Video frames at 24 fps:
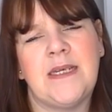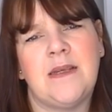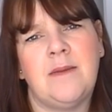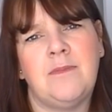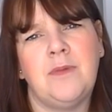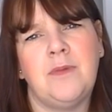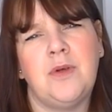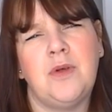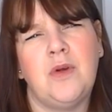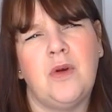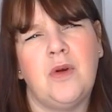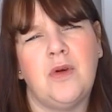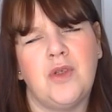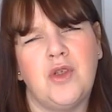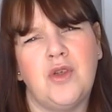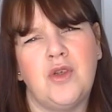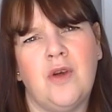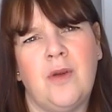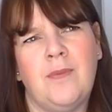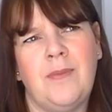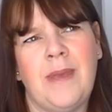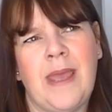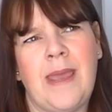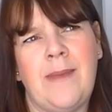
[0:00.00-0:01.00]
I'm not sure
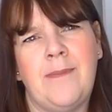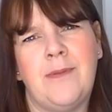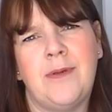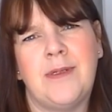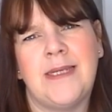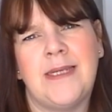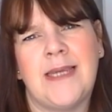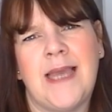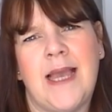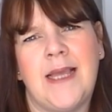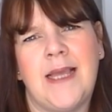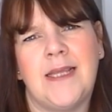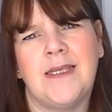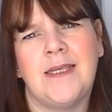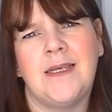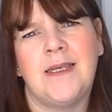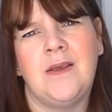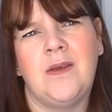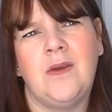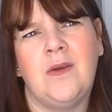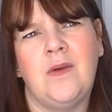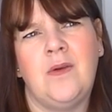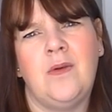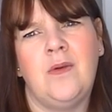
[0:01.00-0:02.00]
I'll be able to get
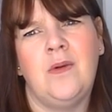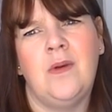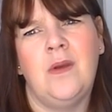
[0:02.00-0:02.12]
to